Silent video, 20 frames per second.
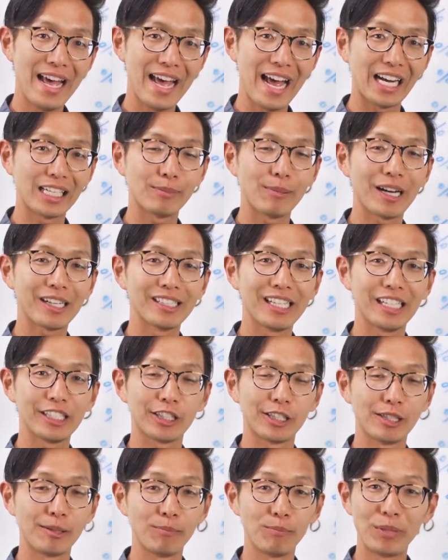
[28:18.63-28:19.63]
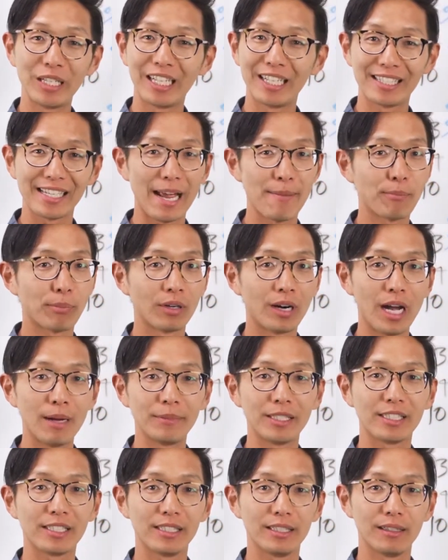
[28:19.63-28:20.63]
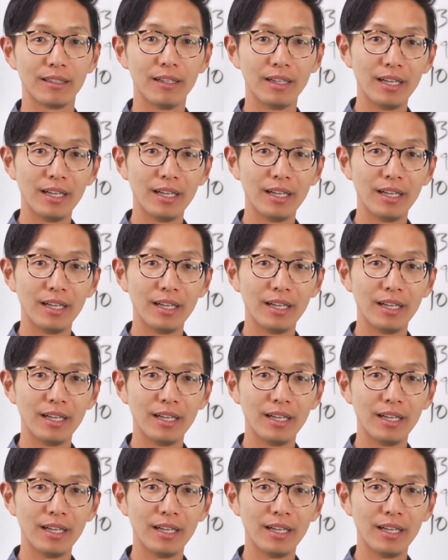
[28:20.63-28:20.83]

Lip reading: expectation, because I promise you